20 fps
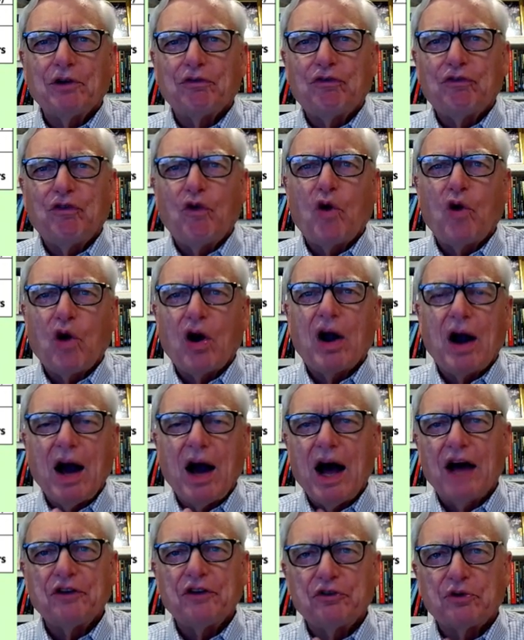
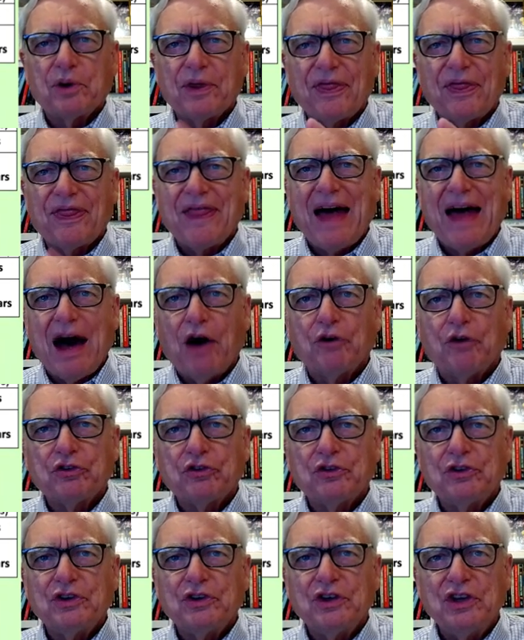
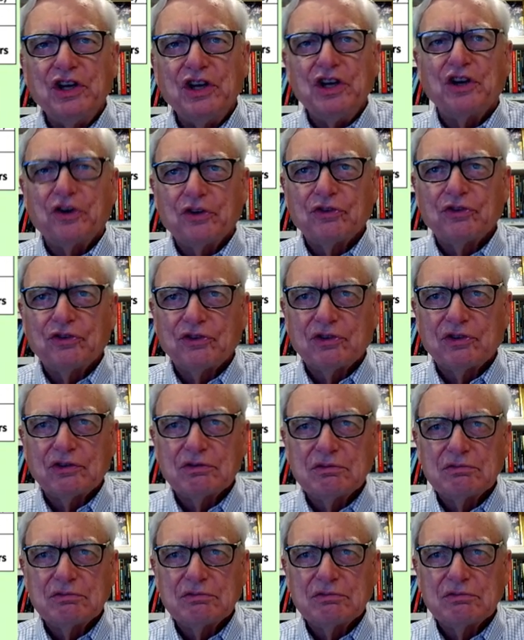400,000 years.